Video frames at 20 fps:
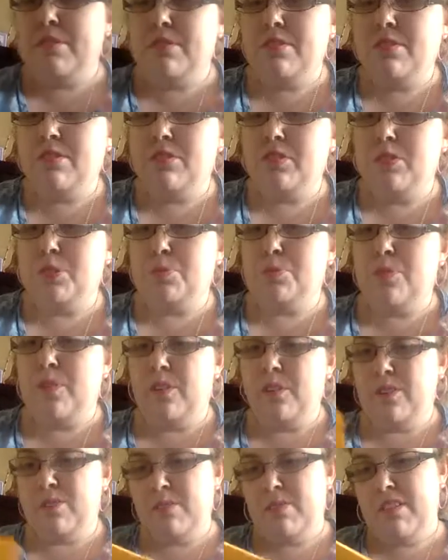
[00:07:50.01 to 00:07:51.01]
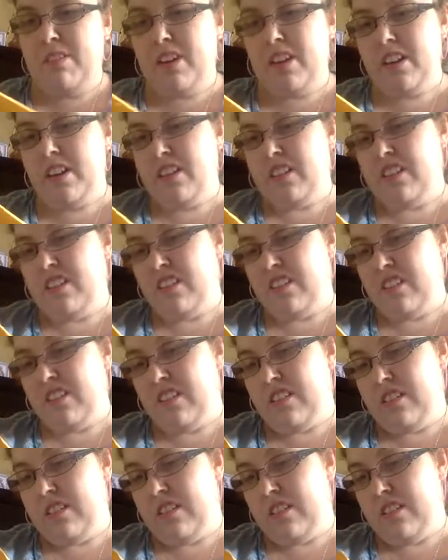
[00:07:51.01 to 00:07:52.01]
two bows from her?
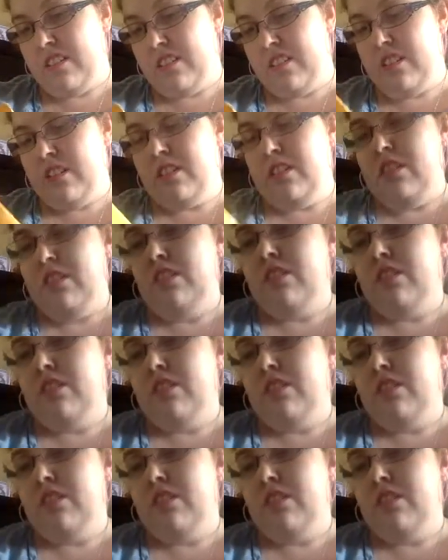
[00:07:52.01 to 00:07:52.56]
No, I